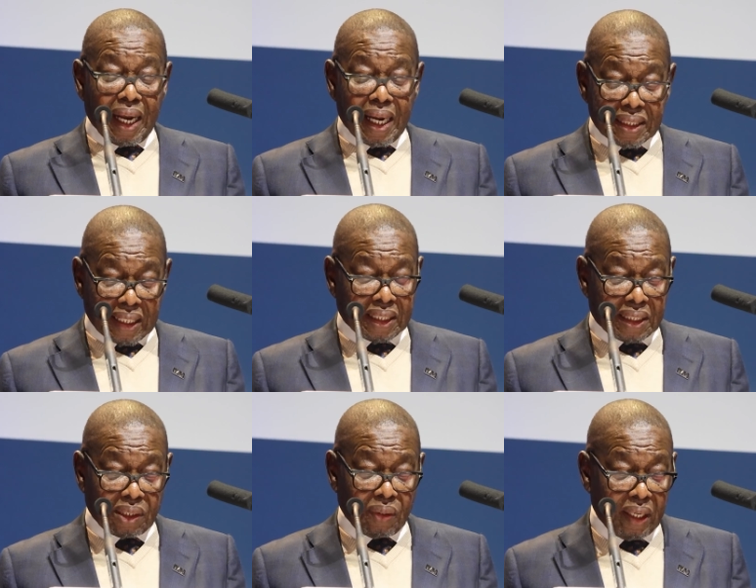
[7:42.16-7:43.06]
as
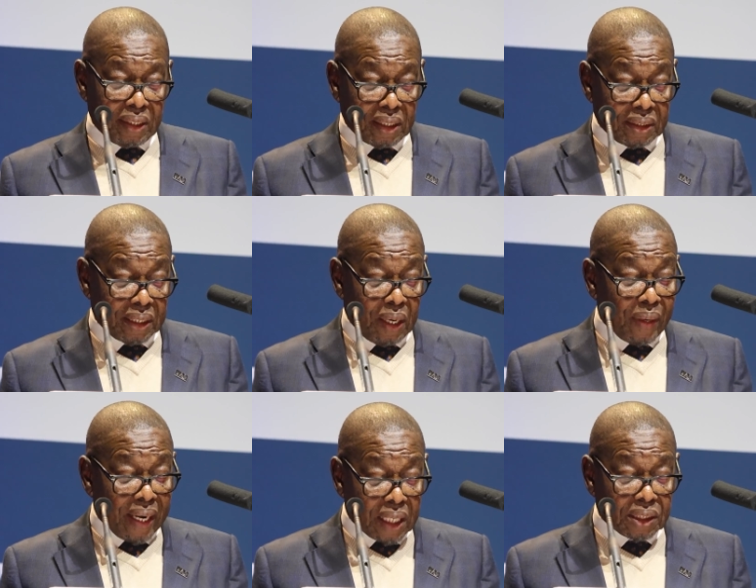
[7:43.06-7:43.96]
articulated in
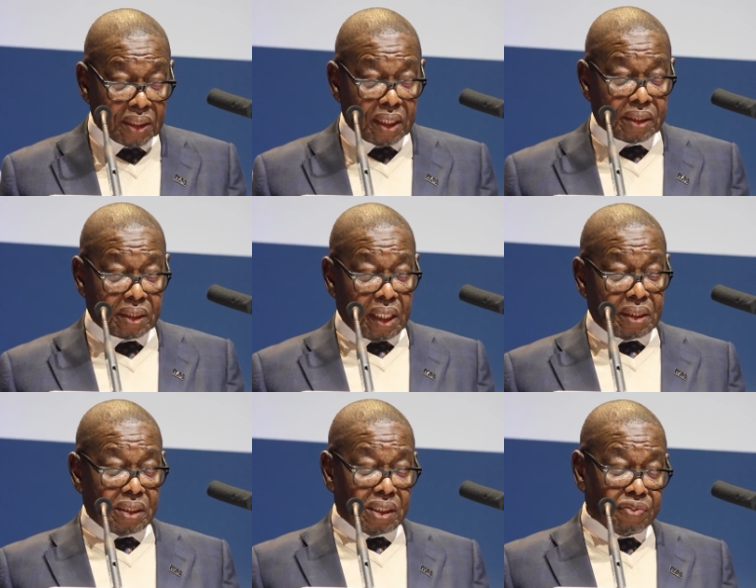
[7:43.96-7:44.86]
our national
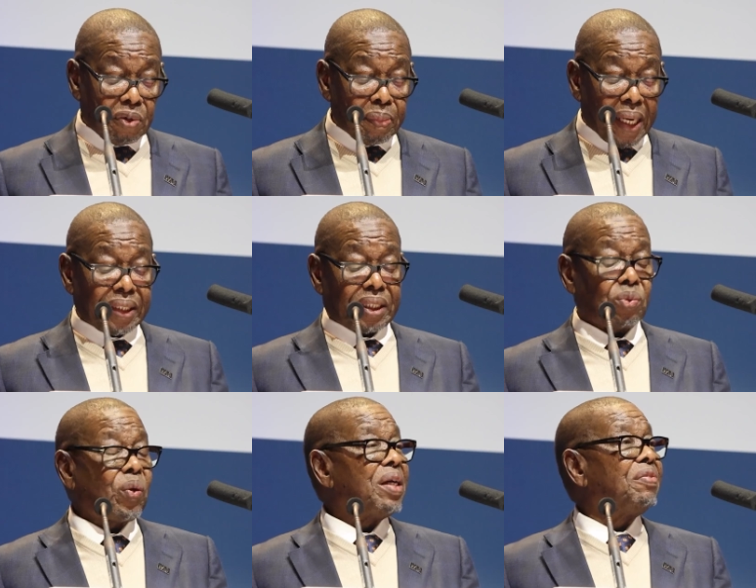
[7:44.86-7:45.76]
strategy for
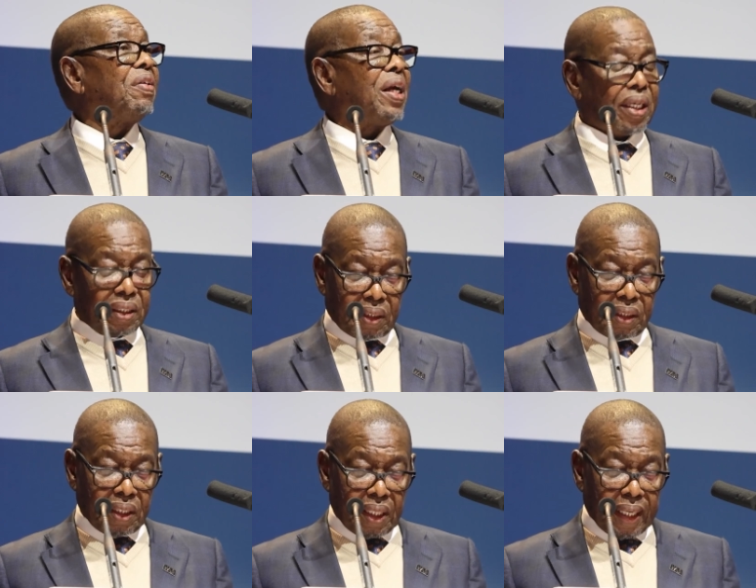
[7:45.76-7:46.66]

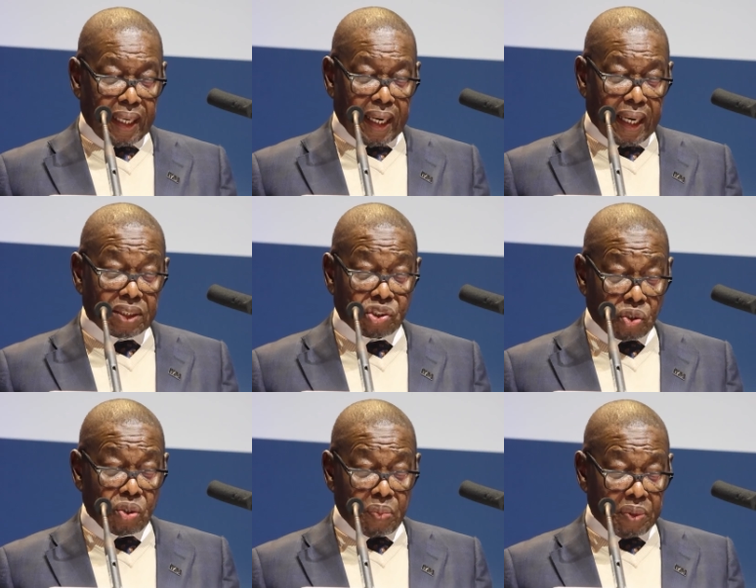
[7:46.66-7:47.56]
multi-wavelength
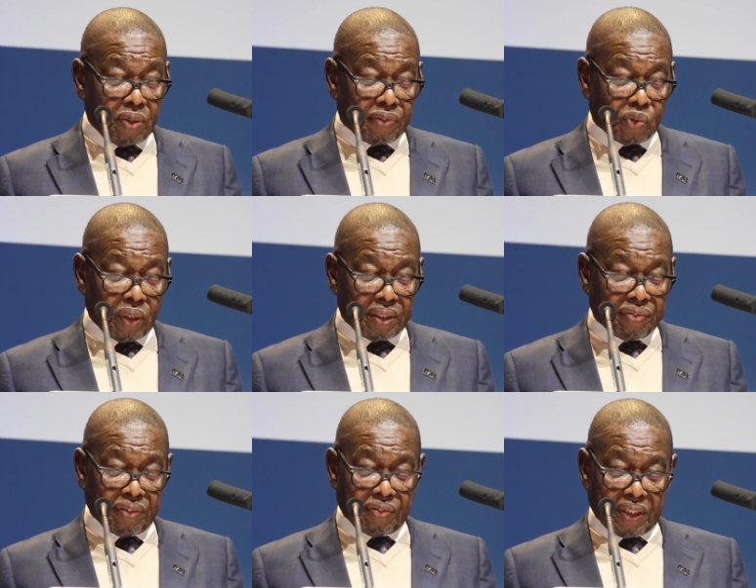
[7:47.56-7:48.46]
astronomy of
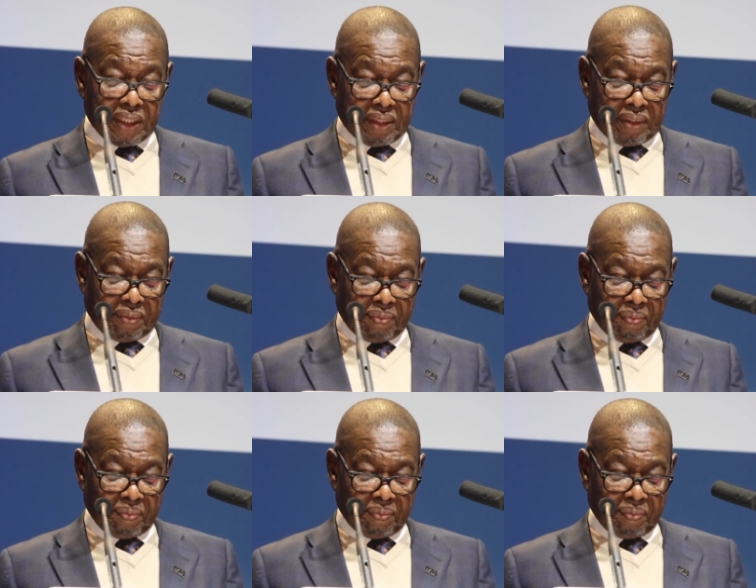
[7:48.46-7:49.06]
2015.